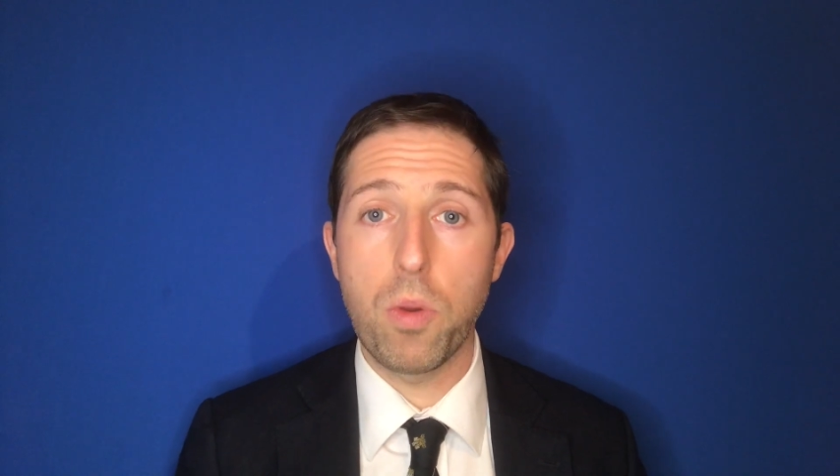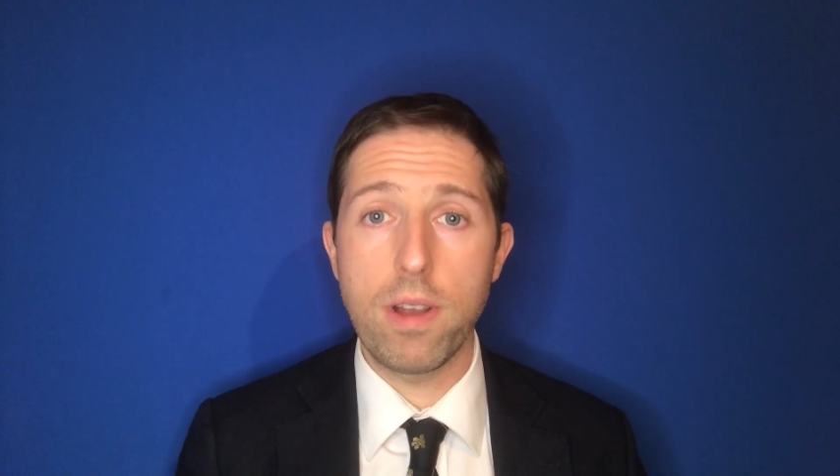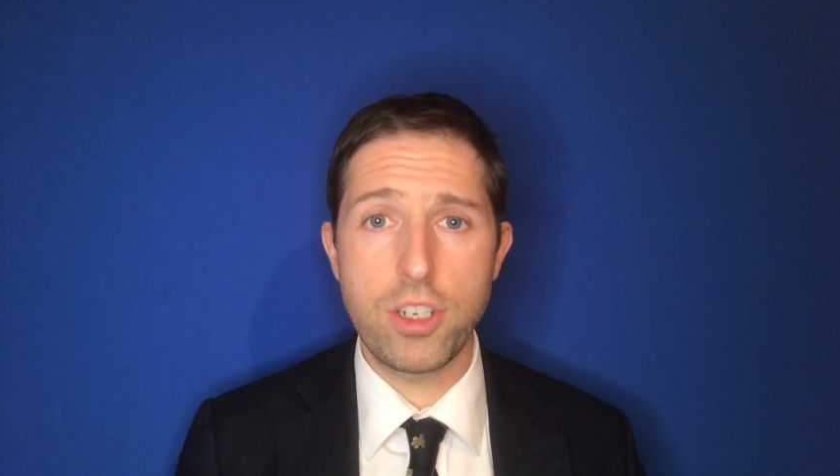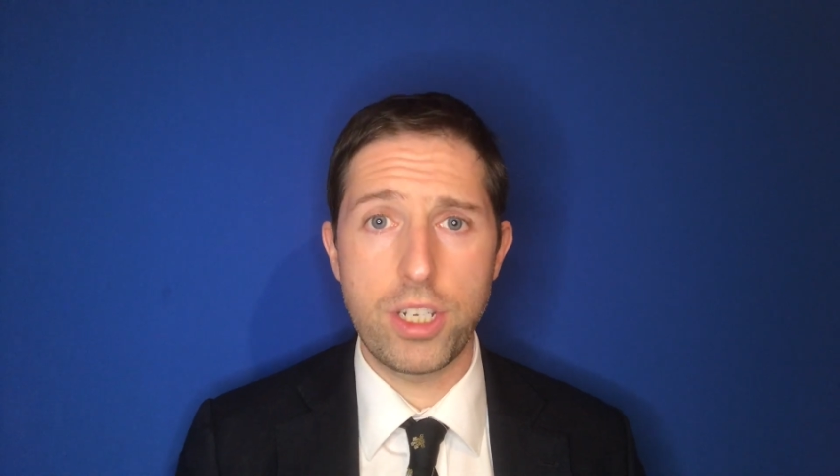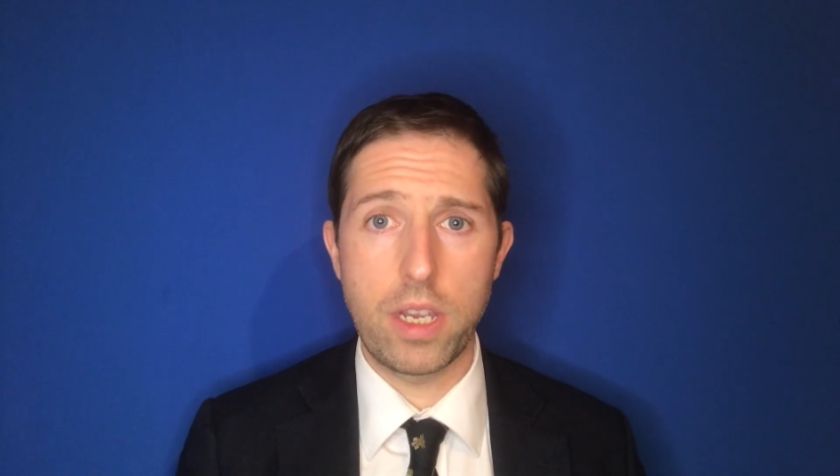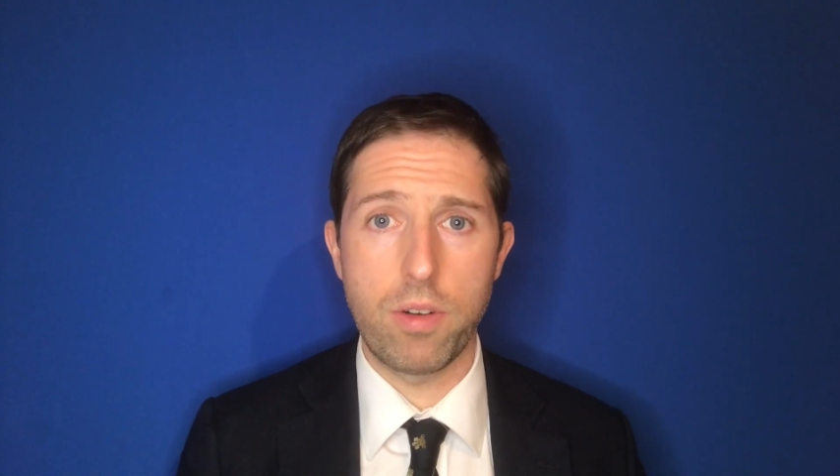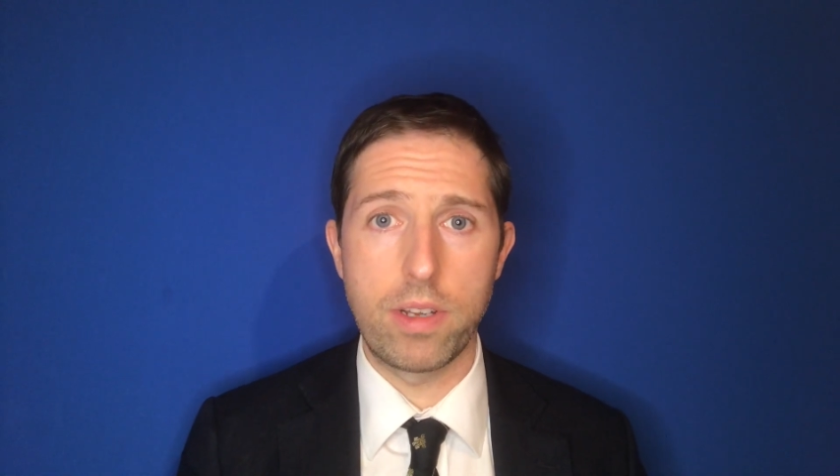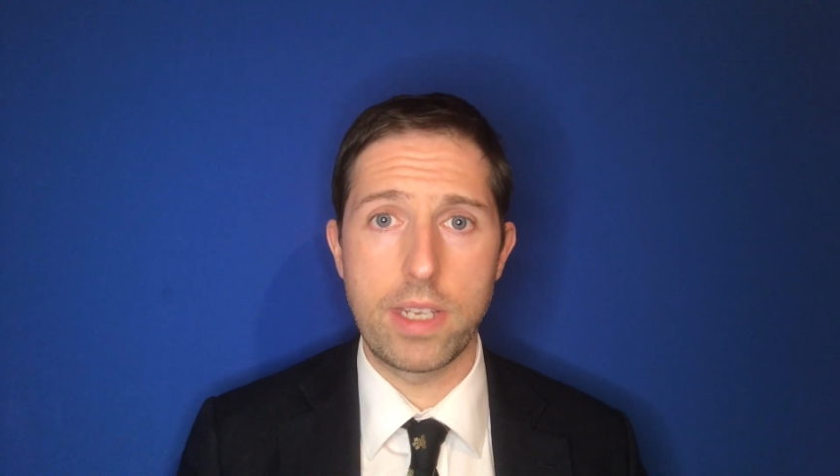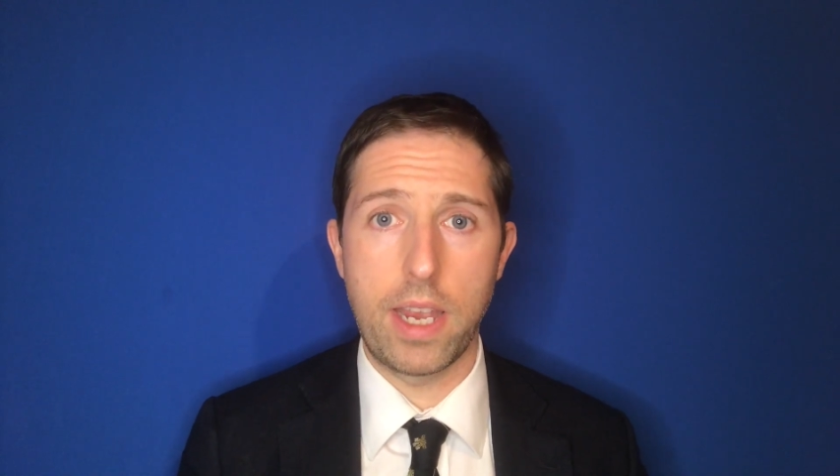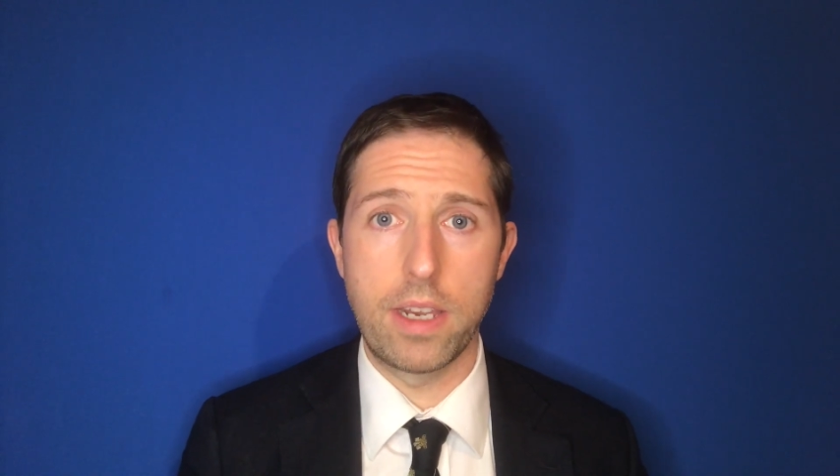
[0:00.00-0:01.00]
Brushing your
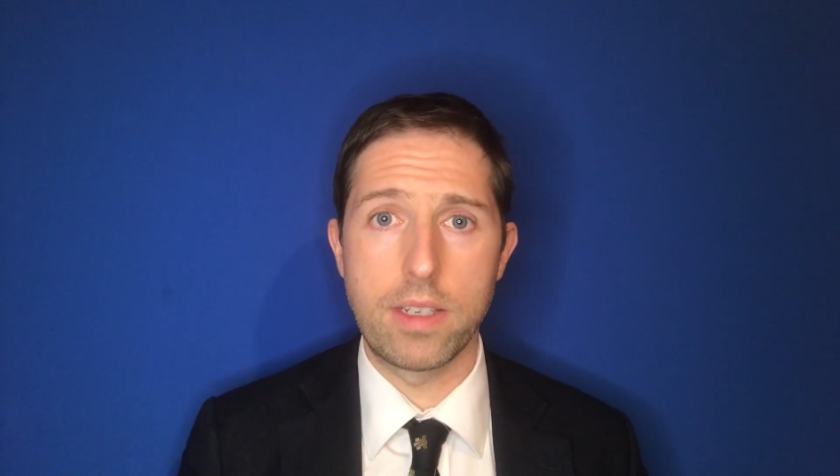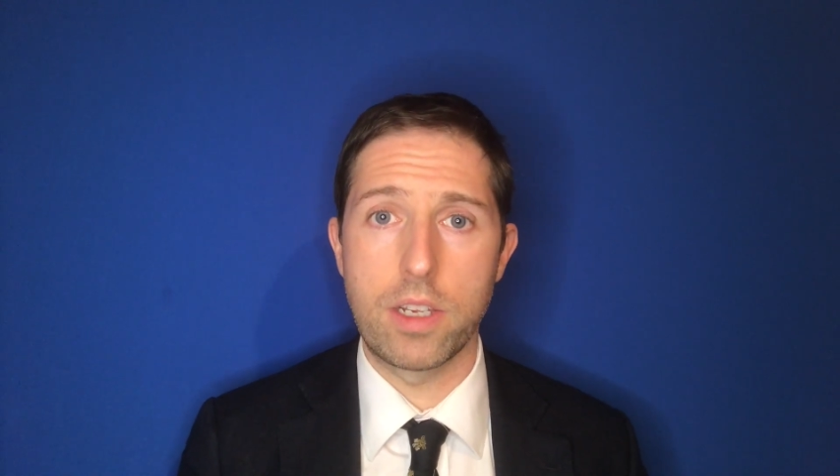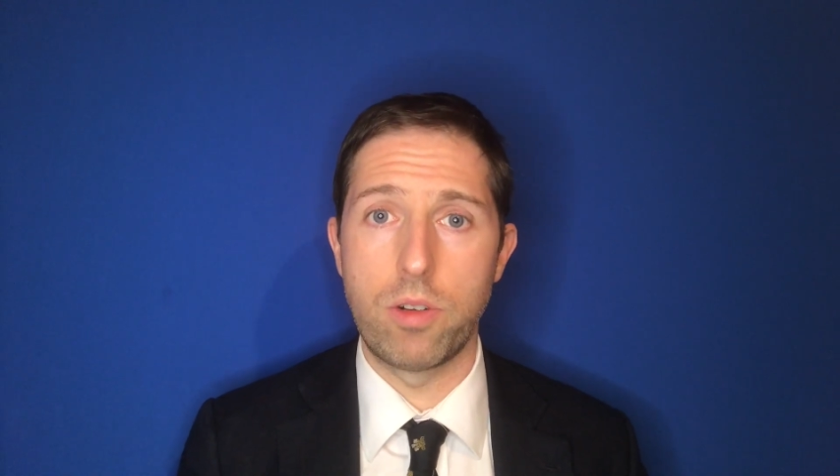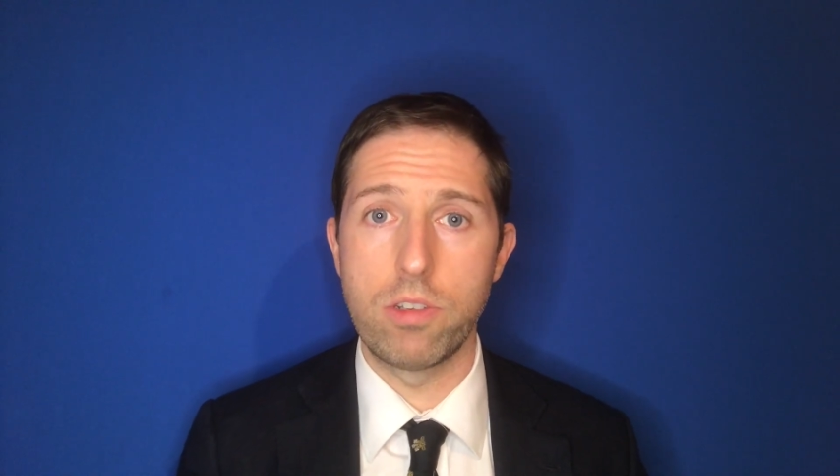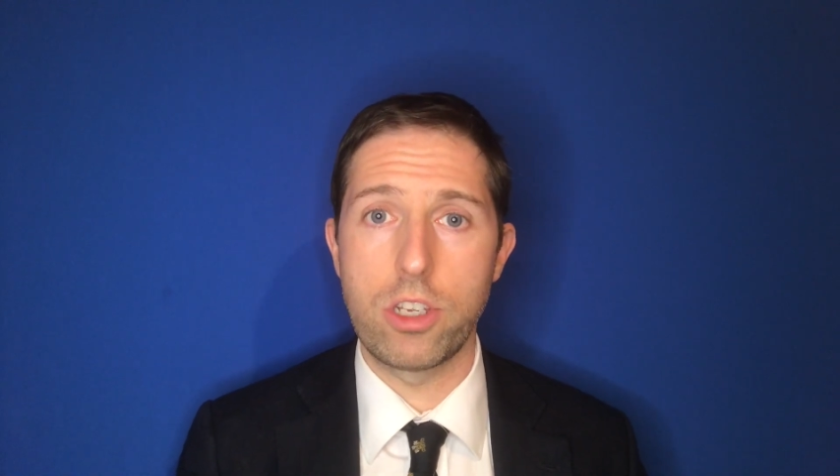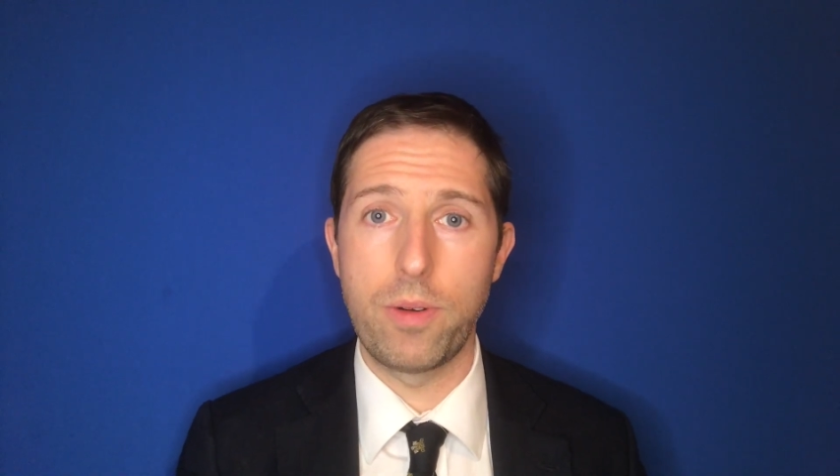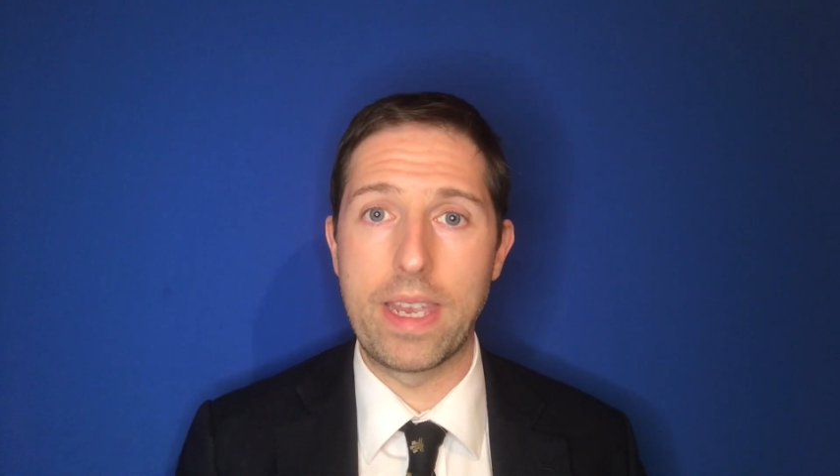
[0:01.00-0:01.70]
retainers can also